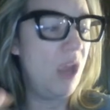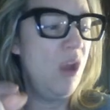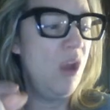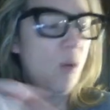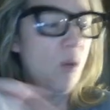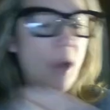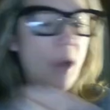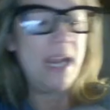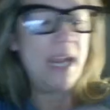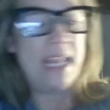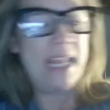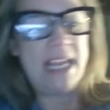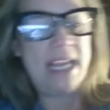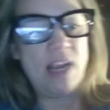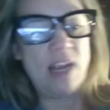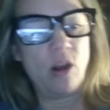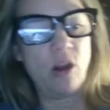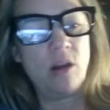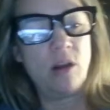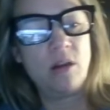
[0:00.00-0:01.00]
Right
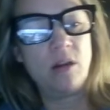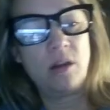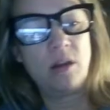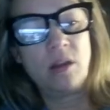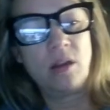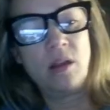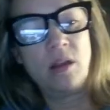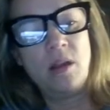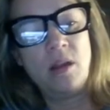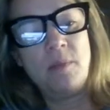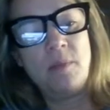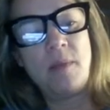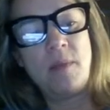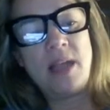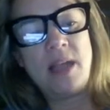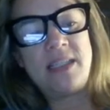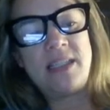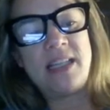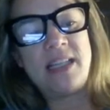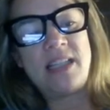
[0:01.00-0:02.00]
here,
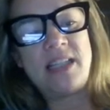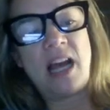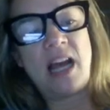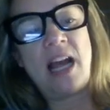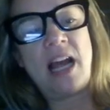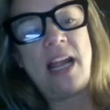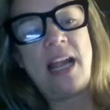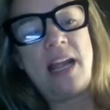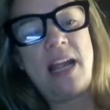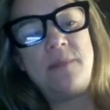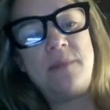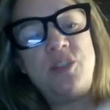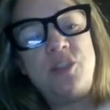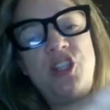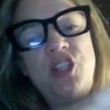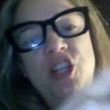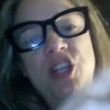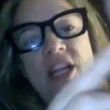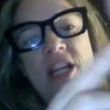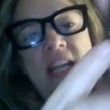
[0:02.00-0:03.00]
mine says
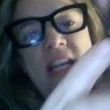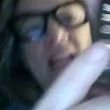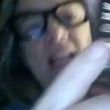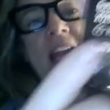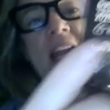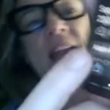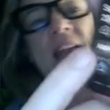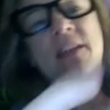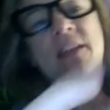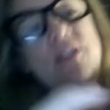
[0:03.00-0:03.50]
IMG, and then